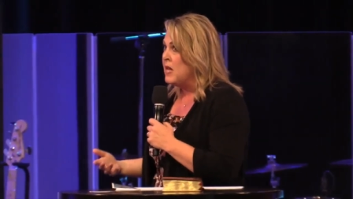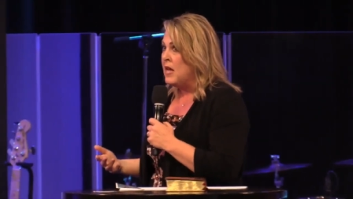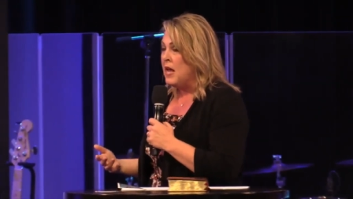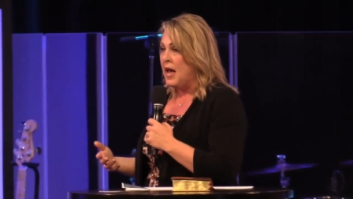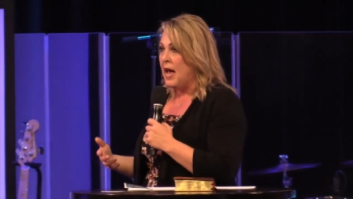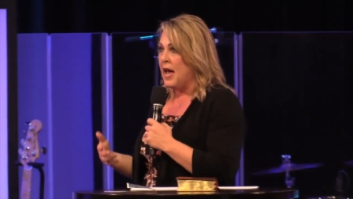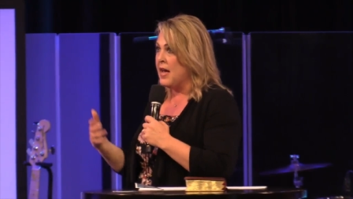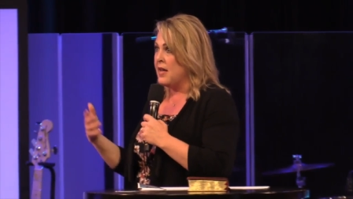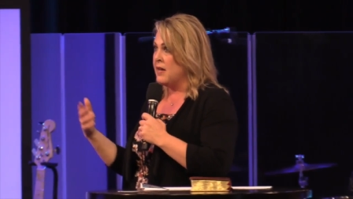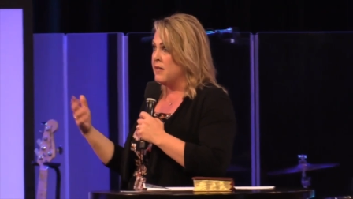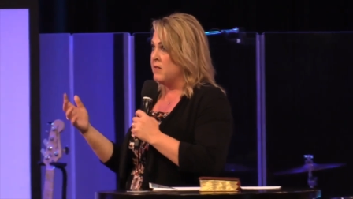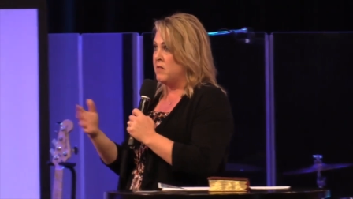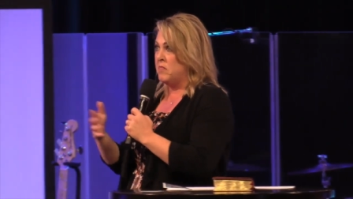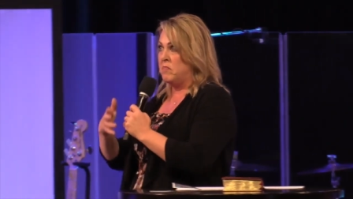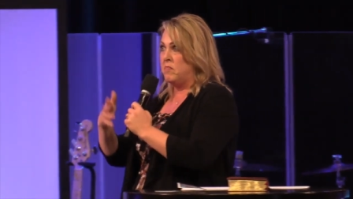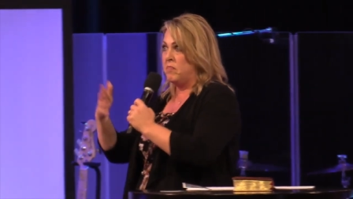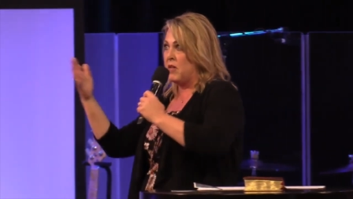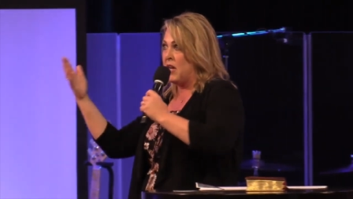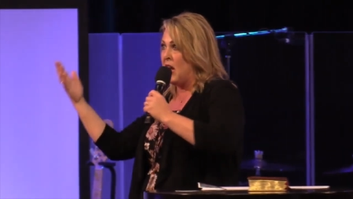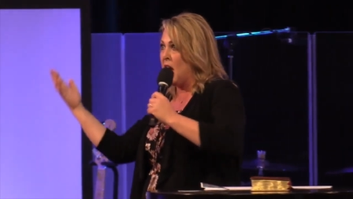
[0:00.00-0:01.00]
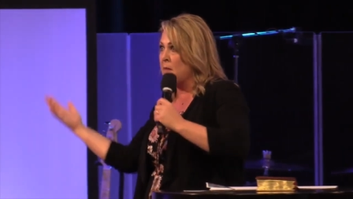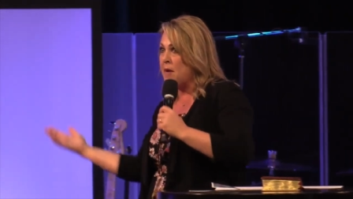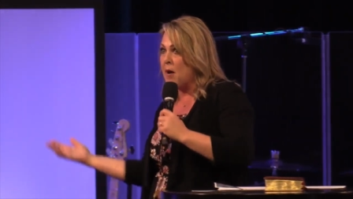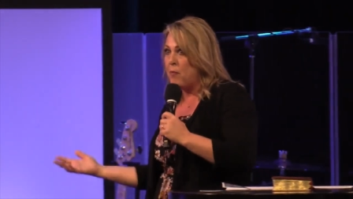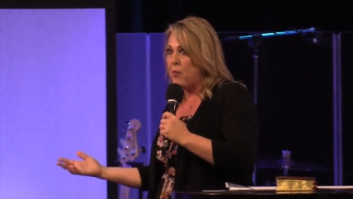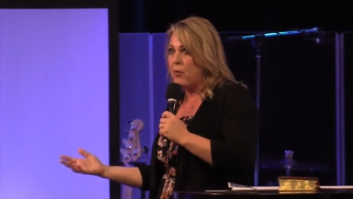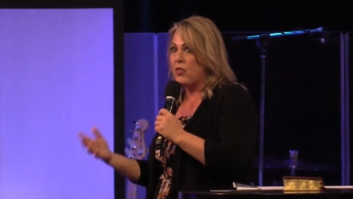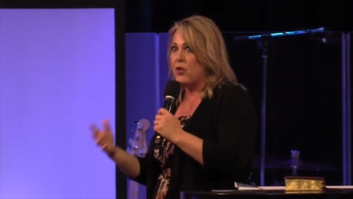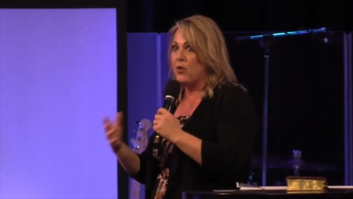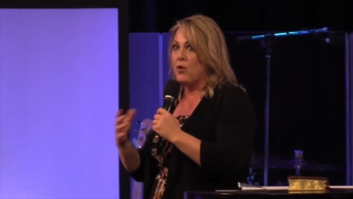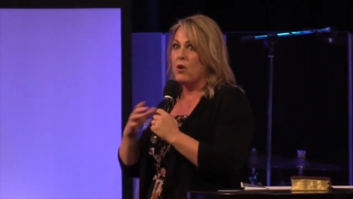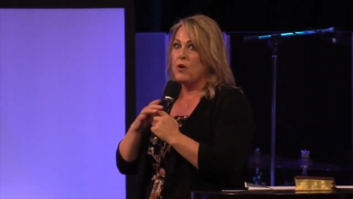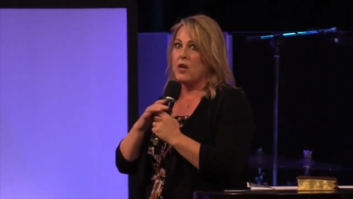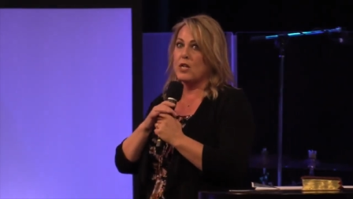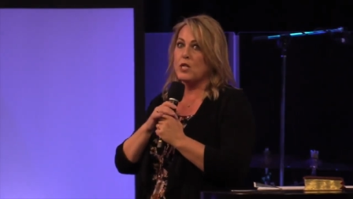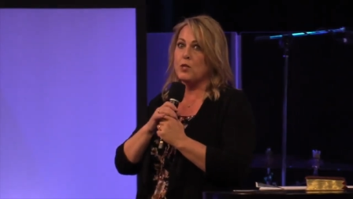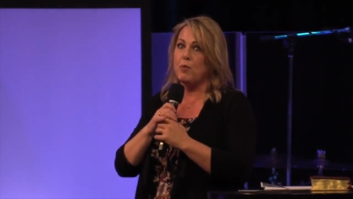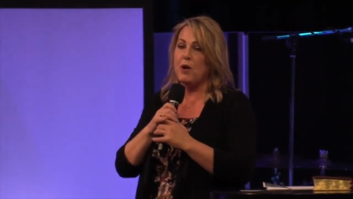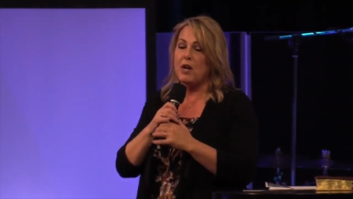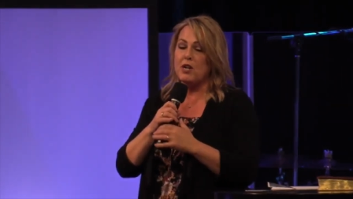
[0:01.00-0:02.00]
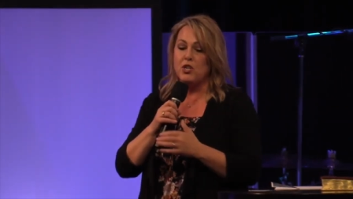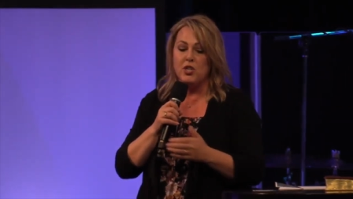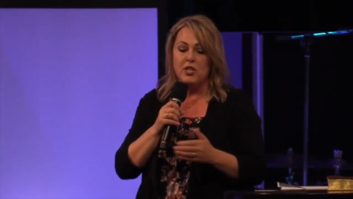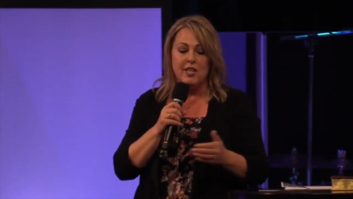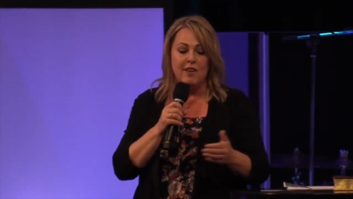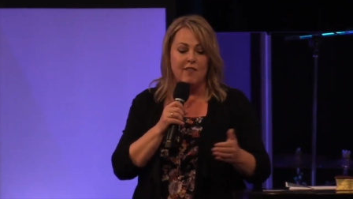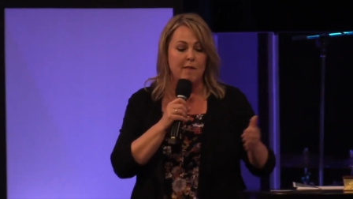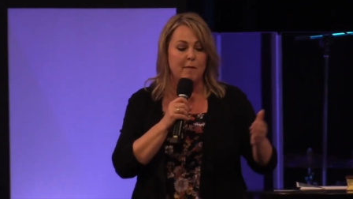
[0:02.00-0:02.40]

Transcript: and come up with their own expressions of it,